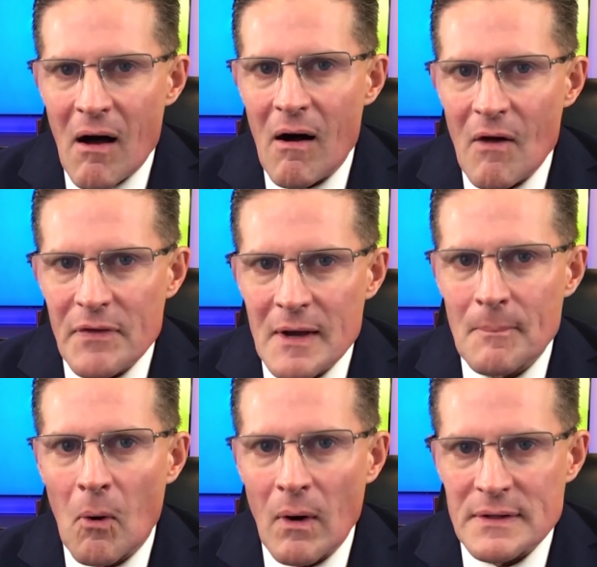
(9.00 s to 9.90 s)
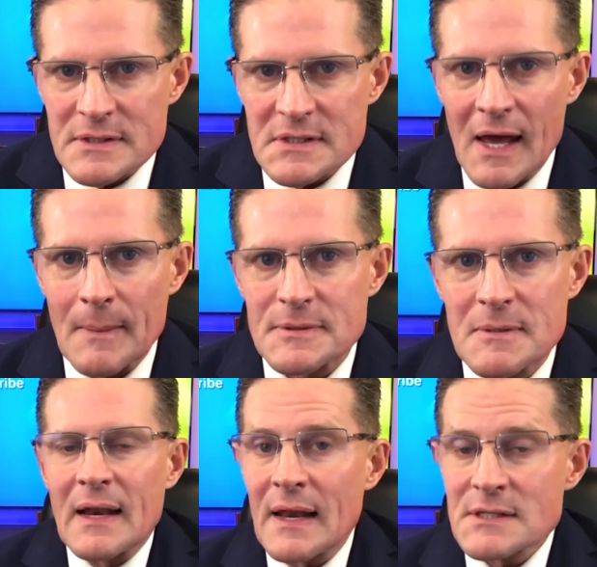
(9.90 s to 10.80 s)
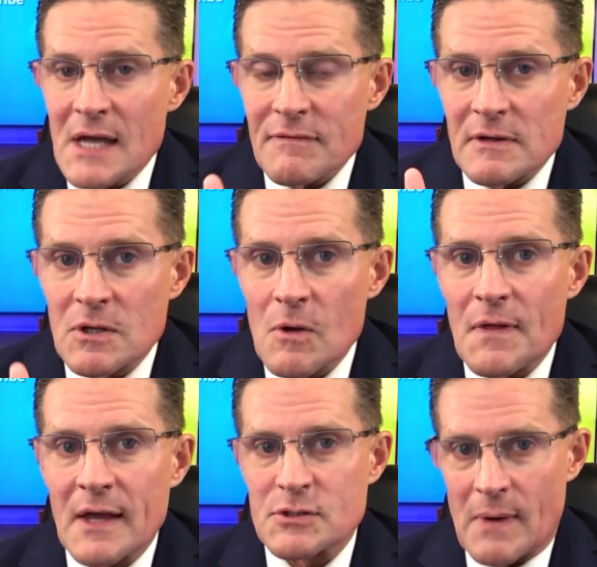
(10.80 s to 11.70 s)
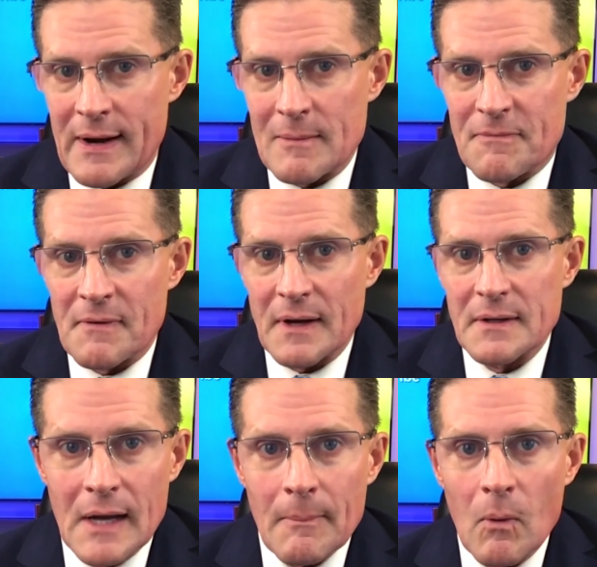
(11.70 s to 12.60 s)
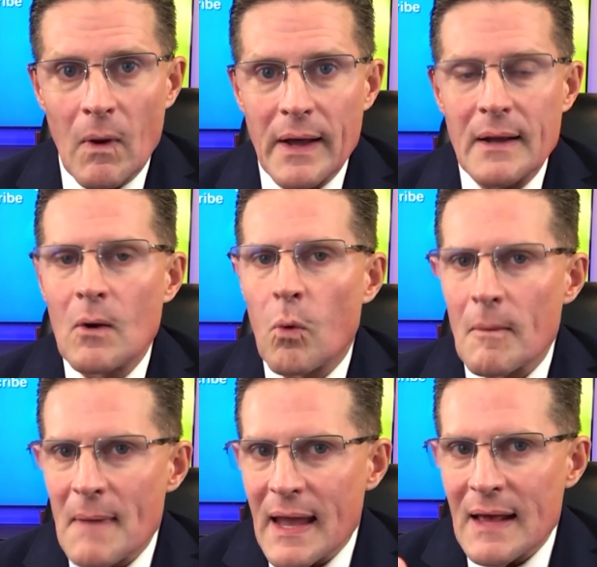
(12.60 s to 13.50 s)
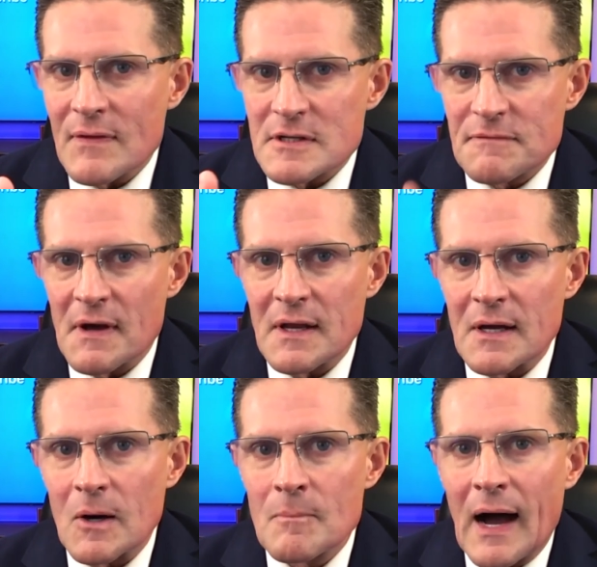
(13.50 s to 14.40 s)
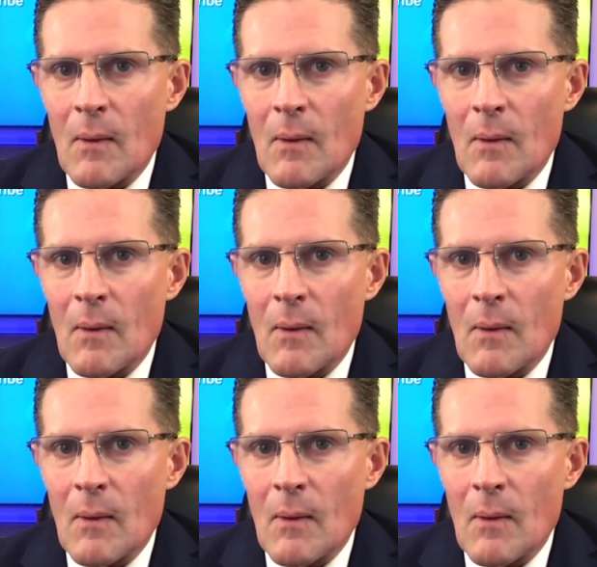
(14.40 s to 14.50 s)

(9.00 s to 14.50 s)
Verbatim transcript: all the important steps. Now, let's cover two things right up front. Number one, when making this video, I